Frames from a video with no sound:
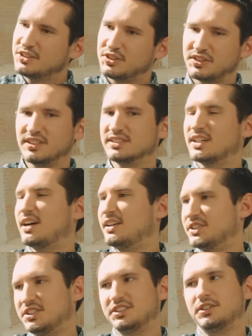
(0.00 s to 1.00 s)
So since
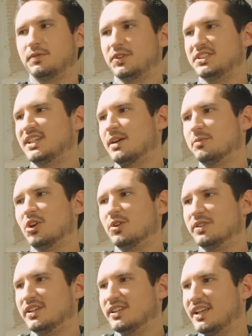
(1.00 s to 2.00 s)
college, this is your first time
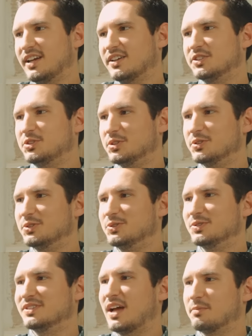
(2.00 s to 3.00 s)
going into like a
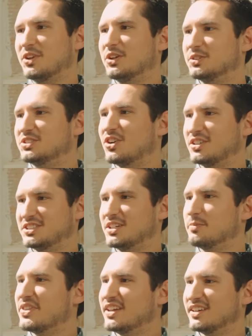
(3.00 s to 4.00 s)
true, I'm going to go start something.